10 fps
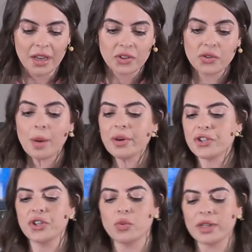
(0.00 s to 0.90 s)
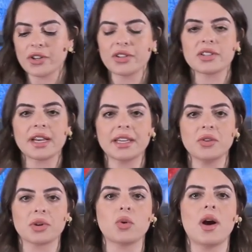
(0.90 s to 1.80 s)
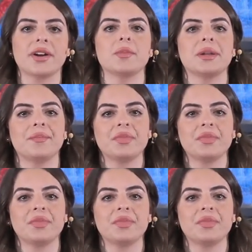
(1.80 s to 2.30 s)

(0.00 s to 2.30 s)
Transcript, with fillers: So, number two, what's our second requirement?